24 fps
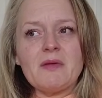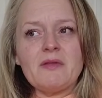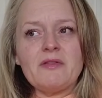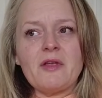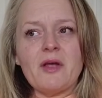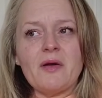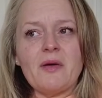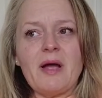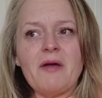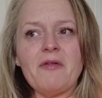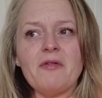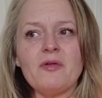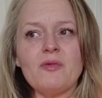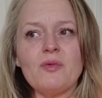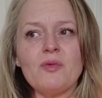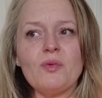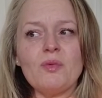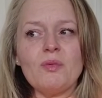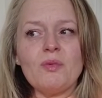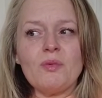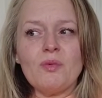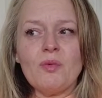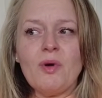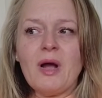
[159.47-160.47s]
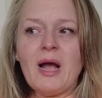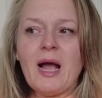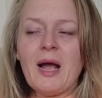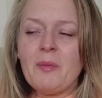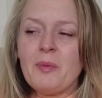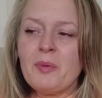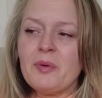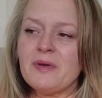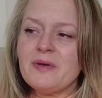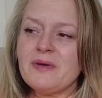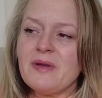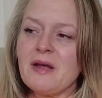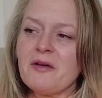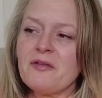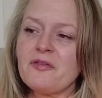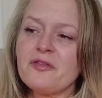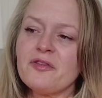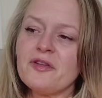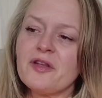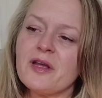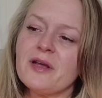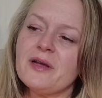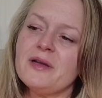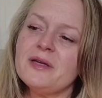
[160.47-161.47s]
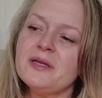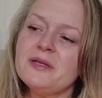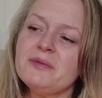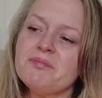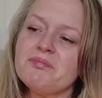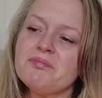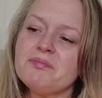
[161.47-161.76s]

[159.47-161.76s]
So what happened after